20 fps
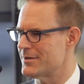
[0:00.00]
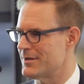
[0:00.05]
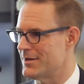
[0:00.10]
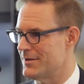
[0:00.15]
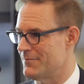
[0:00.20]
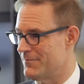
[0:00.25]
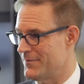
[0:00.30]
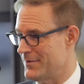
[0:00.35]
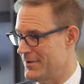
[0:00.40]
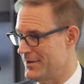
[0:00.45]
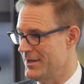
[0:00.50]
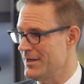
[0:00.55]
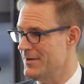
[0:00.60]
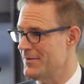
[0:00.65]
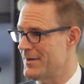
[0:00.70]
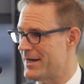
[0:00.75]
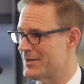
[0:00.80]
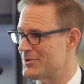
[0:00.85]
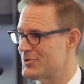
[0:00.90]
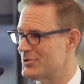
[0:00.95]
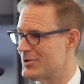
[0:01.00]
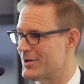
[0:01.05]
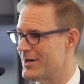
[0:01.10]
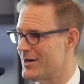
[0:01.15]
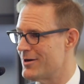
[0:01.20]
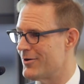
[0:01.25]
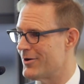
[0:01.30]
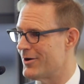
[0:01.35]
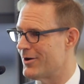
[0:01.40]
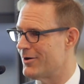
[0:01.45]
If in that
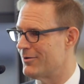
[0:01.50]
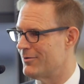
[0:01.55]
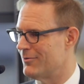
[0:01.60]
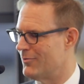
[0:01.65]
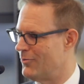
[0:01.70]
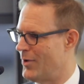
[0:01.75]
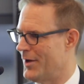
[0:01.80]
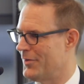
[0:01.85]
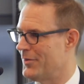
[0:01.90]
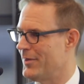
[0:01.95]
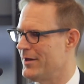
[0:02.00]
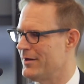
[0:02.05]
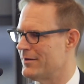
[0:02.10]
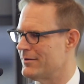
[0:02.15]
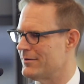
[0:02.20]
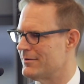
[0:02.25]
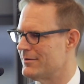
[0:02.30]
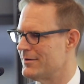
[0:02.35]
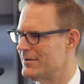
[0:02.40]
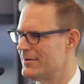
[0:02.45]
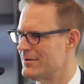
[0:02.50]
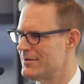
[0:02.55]
scenario, what then?